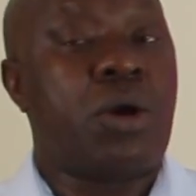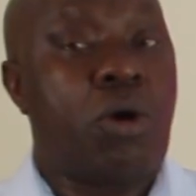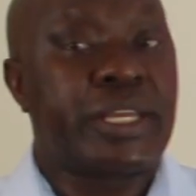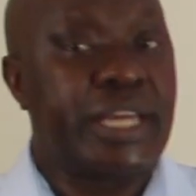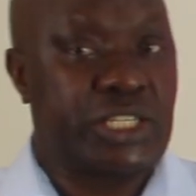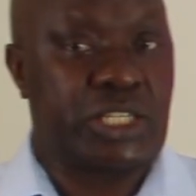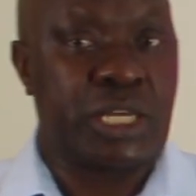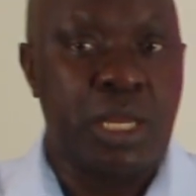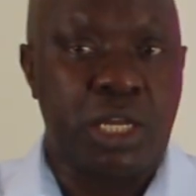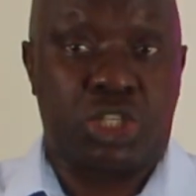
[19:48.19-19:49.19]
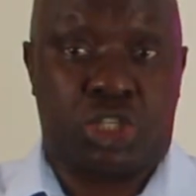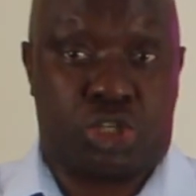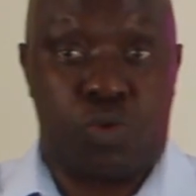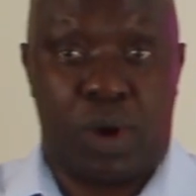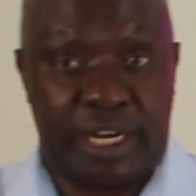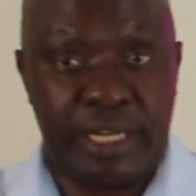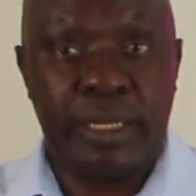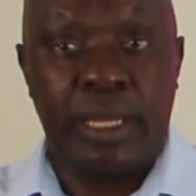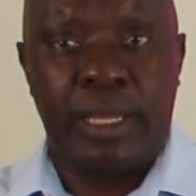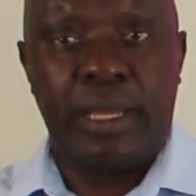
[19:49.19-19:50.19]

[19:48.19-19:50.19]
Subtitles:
Oh, yes, surely.